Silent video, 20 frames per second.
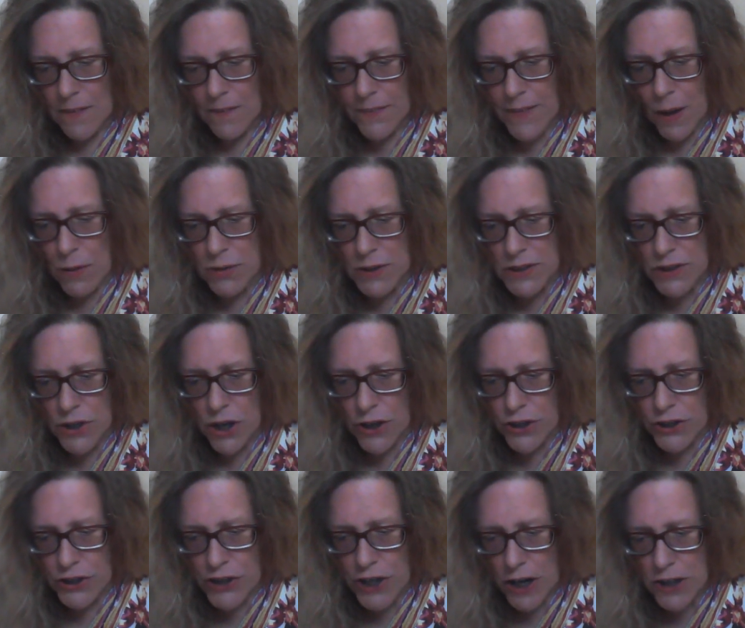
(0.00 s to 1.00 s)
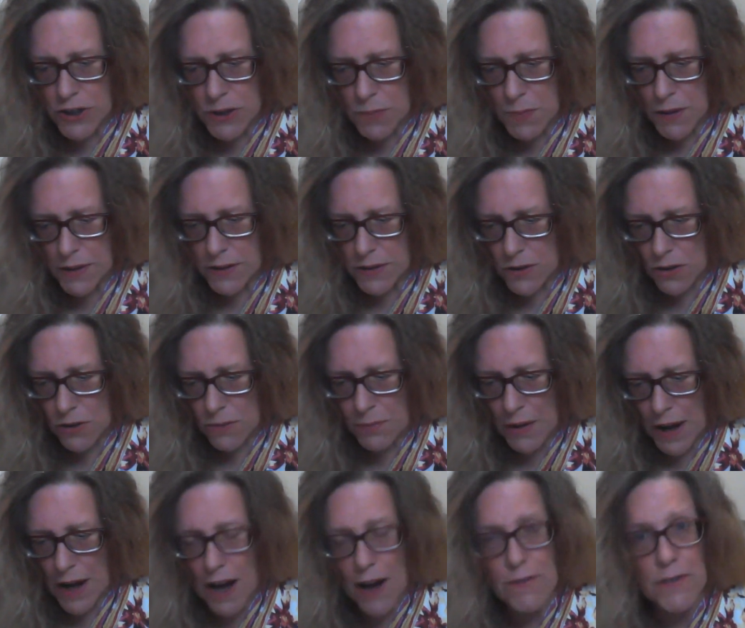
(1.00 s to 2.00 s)
There was no judgment on
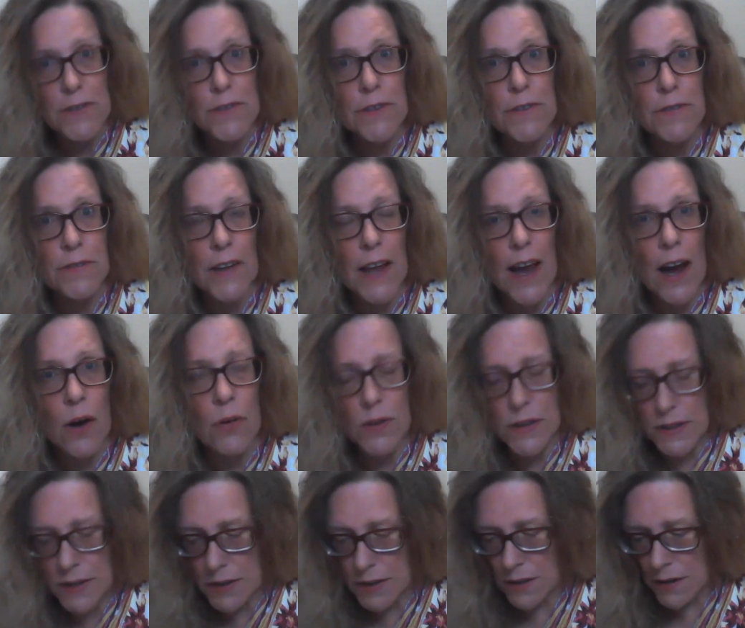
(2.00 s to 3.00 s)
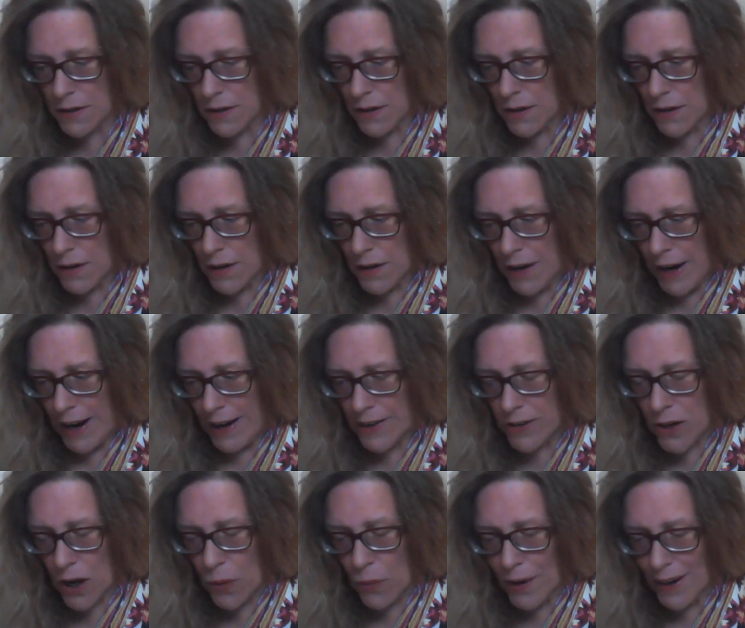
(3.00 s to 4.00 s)
behalf of the flowers and no